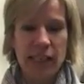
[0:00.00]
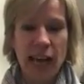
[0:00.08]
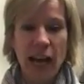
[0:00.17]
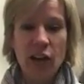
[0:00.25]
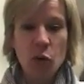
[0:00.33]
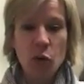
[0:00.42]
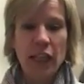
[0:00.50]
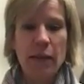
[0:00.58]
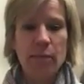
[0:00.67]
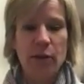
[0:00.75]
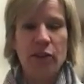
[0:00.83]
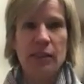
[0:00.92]
not
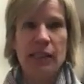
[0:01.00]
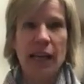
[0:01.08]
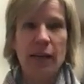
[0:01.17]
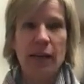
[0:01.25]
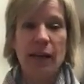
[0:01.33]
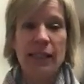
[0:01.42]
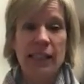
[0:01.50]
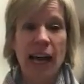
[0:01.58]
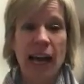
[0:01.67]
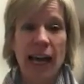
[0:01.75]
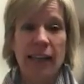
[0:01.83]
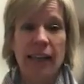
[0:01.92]
only put them side by
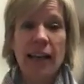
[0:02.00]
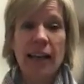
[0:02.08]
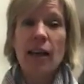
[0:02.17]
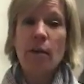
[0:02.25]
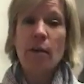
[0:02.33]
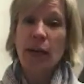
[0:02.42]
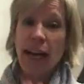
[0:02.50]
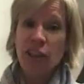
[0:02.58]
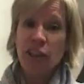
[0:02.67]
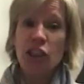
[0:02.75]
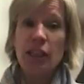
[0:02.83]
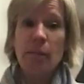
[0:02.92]
side, but
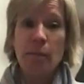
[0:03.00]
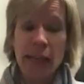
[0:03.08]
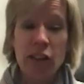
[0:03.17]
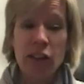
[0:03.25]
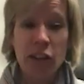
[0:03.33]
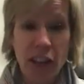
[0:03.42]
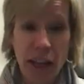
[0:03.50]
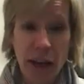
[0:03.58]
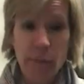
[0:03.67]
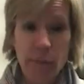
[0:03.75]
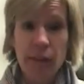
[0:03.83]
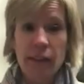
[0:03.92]
actually mingled
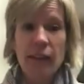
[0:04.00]
them.